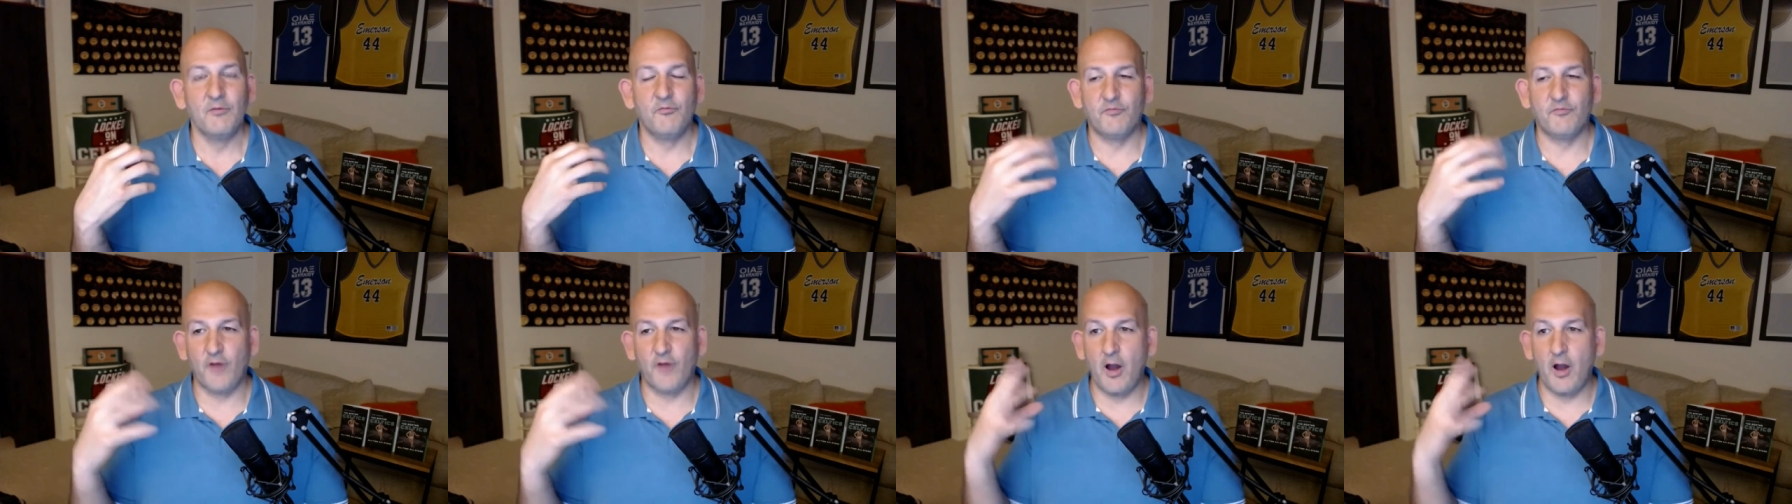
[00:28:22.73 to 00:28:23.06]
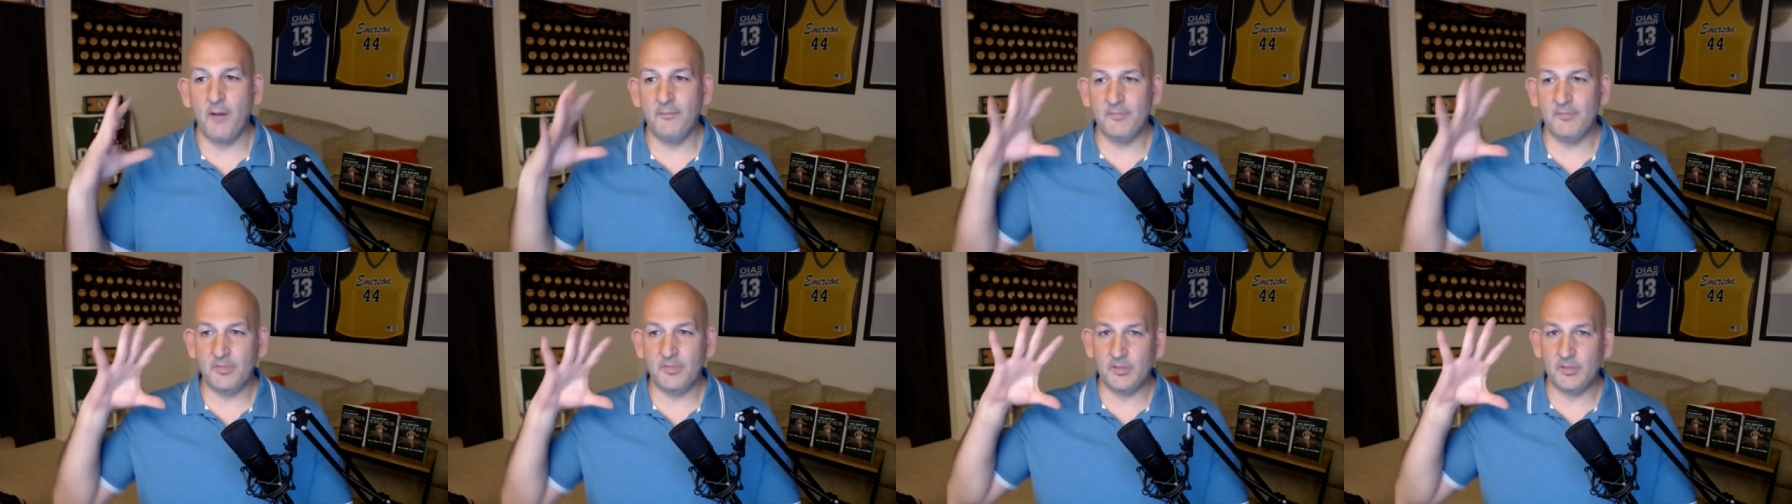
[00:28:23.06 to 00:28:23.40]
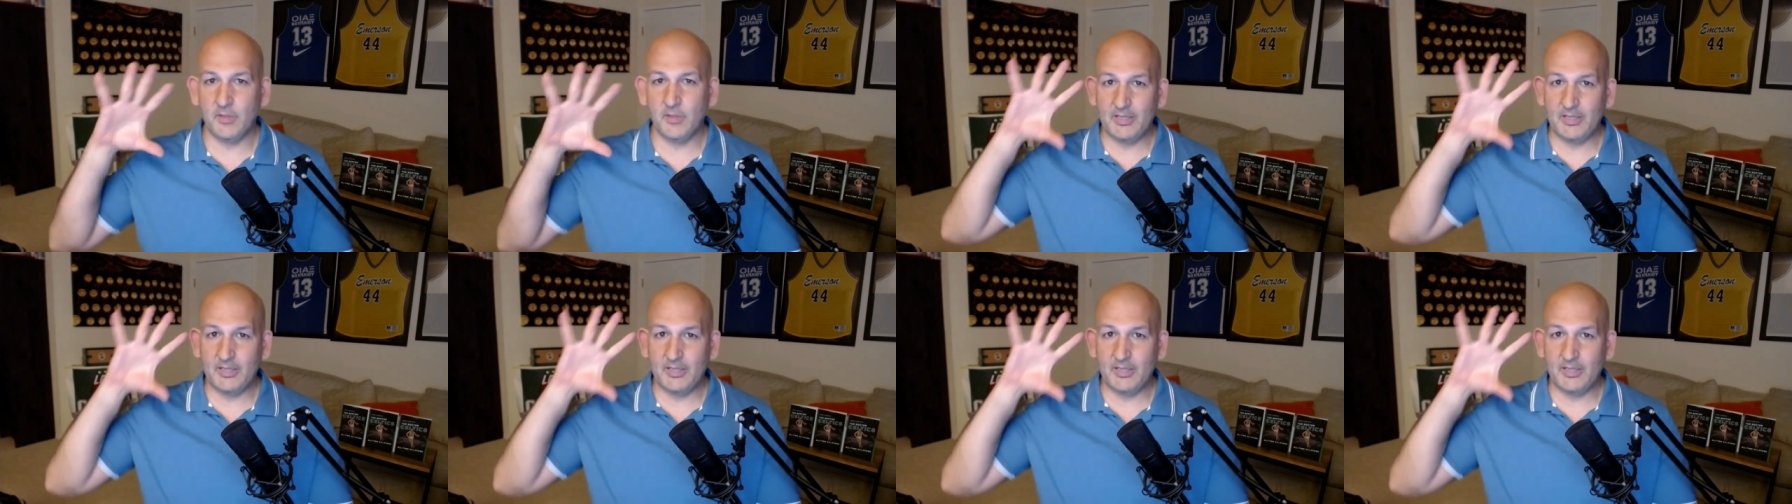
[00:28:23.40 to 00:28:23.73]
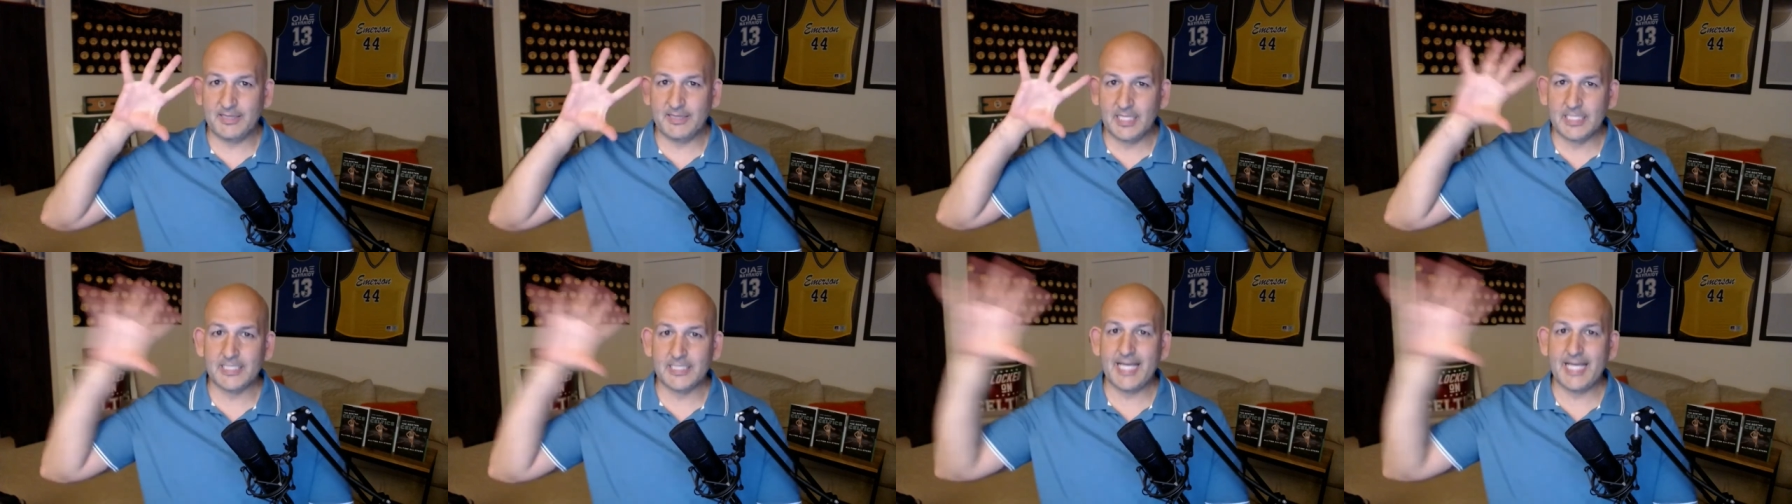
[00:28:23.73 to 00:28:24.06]
from
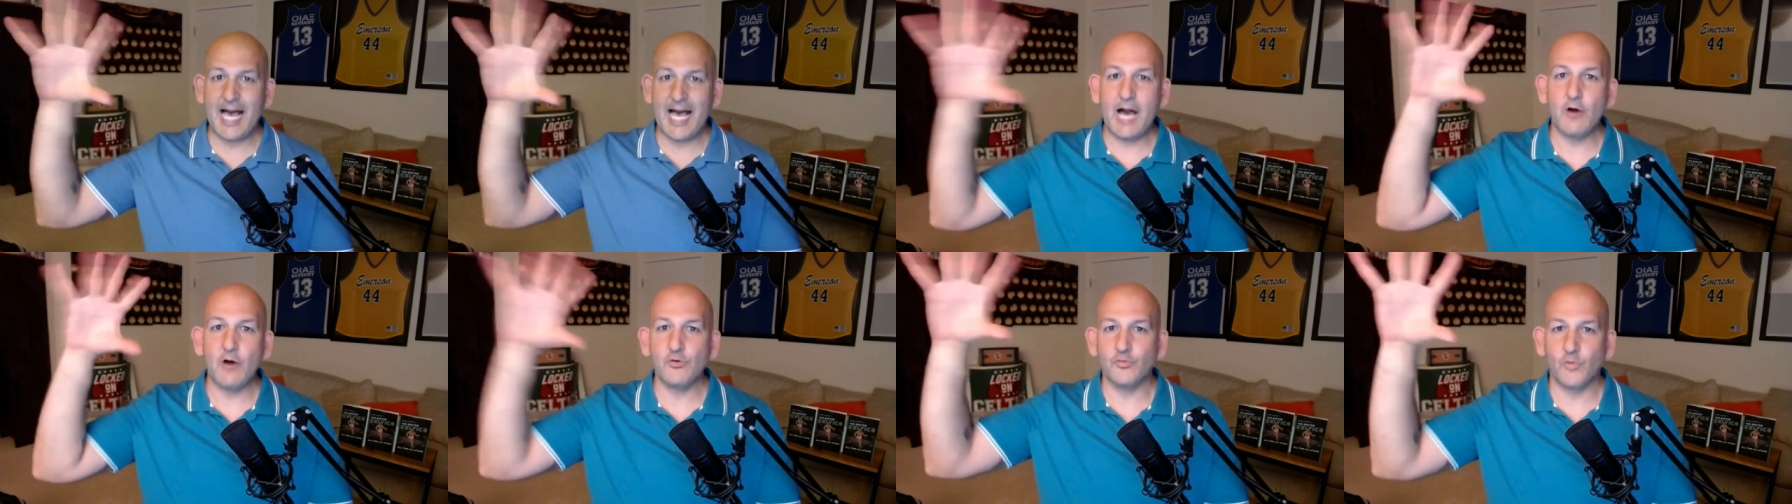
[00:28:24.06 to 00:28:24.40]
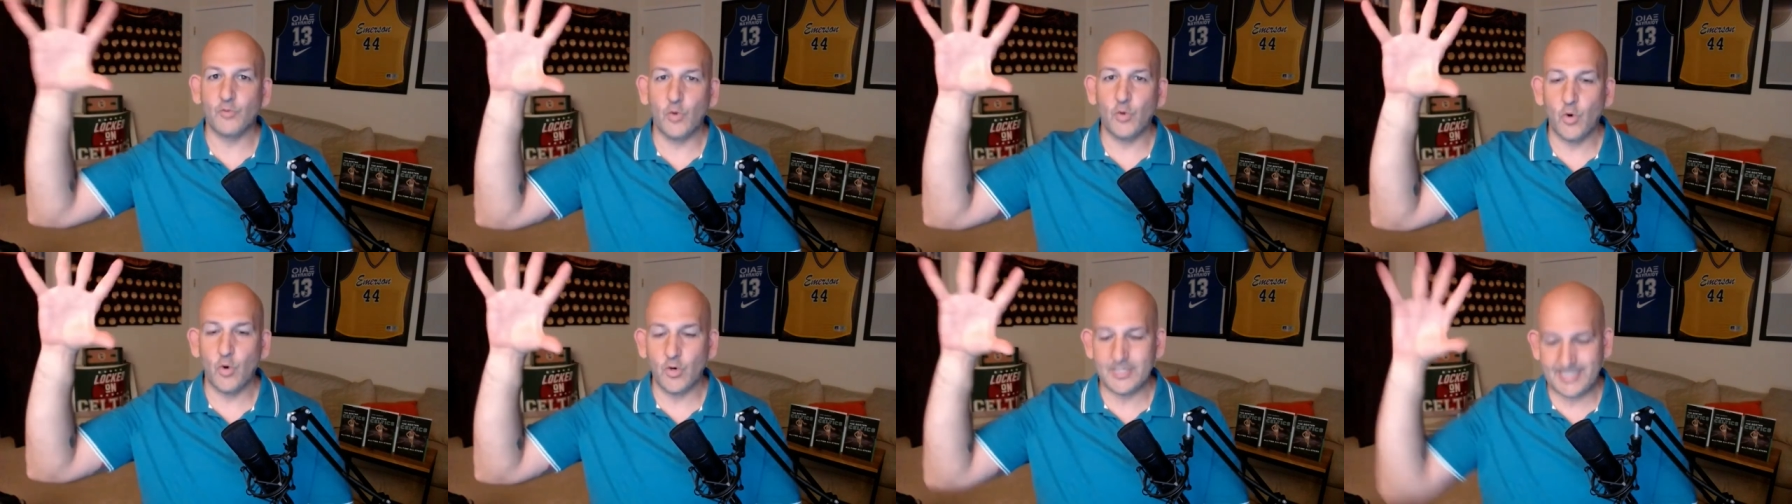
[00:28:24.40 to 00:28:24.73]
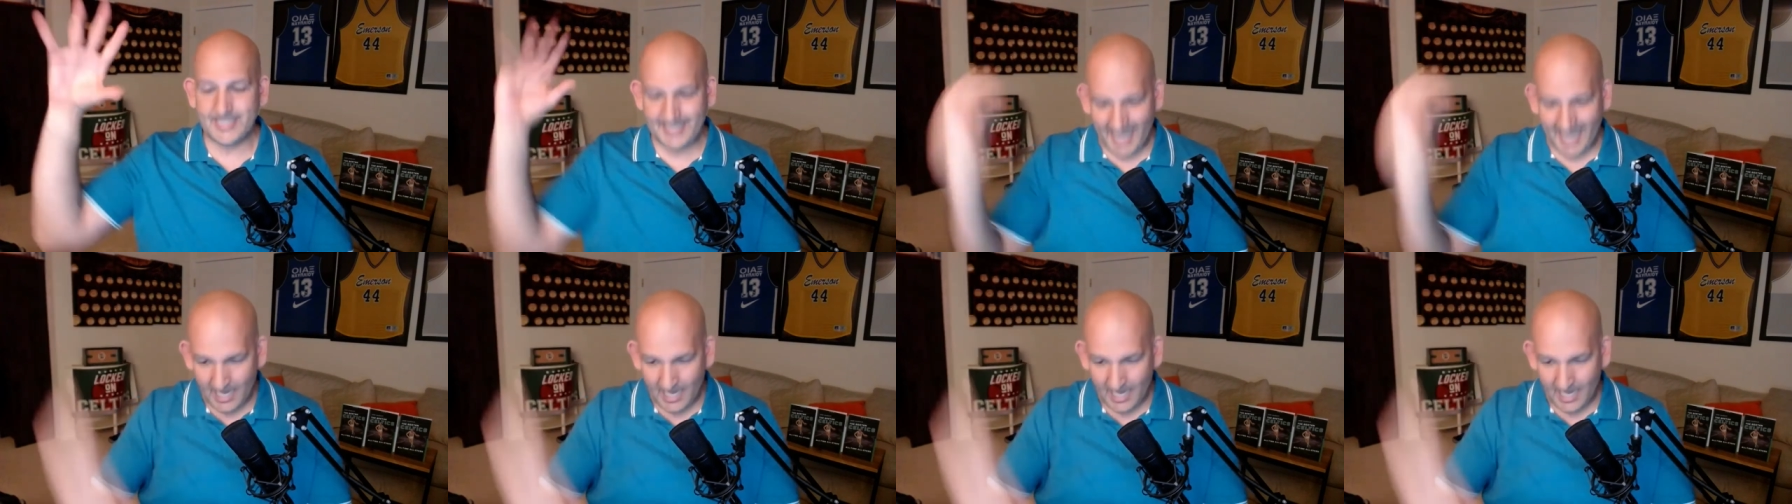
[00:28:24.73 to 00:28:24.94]
like the loud roar